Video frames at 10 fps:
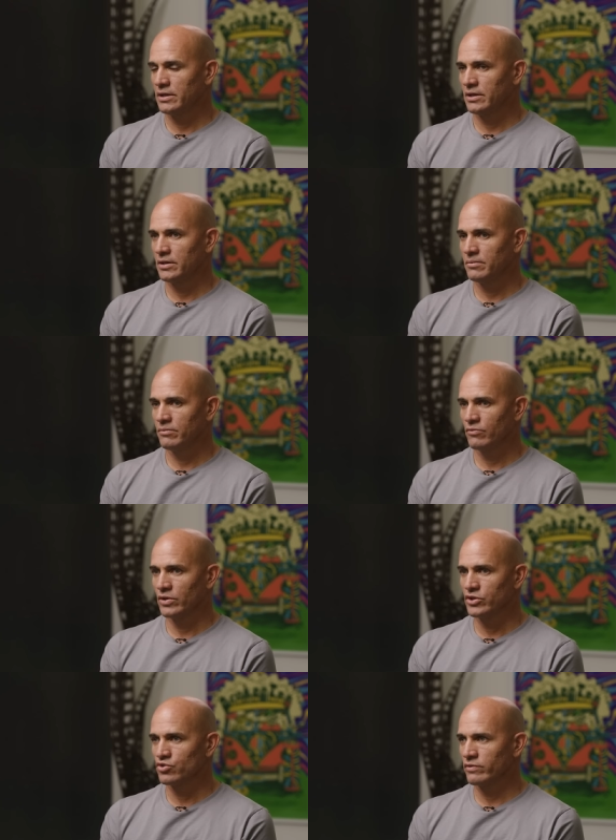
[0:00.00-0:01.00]
um,
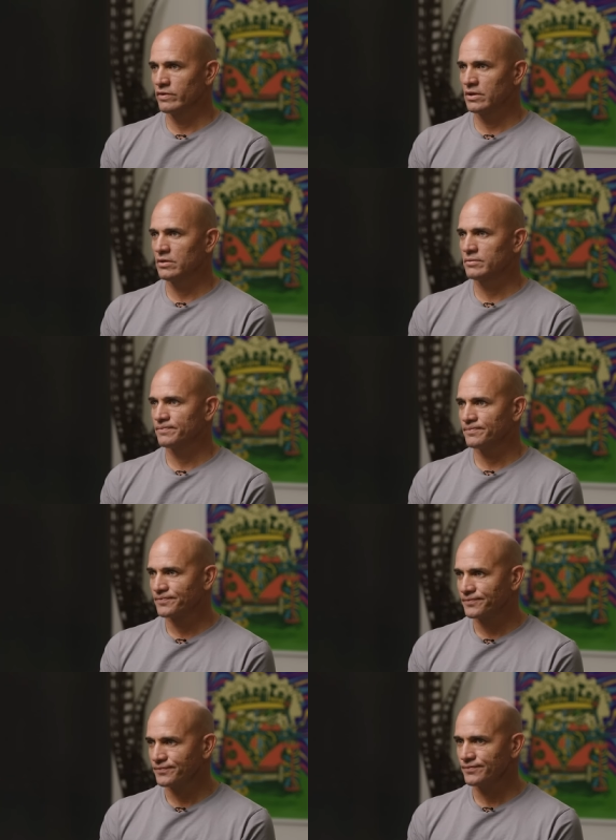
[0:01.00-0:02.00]
really driven.
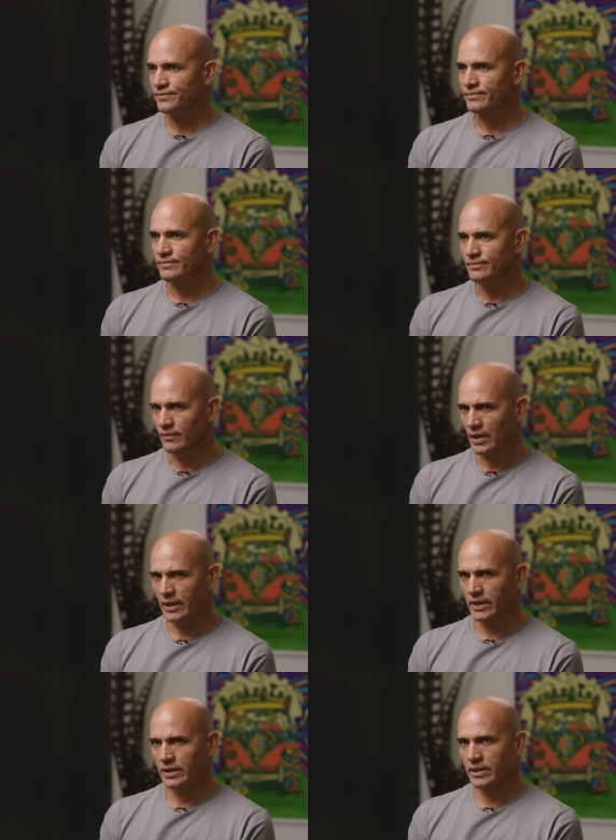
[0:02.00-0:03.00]

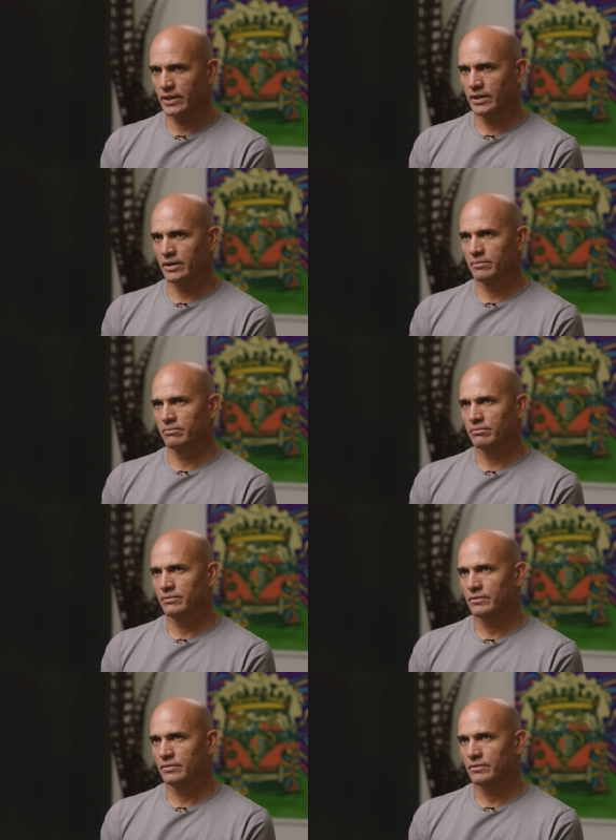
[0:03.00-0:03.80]
And um,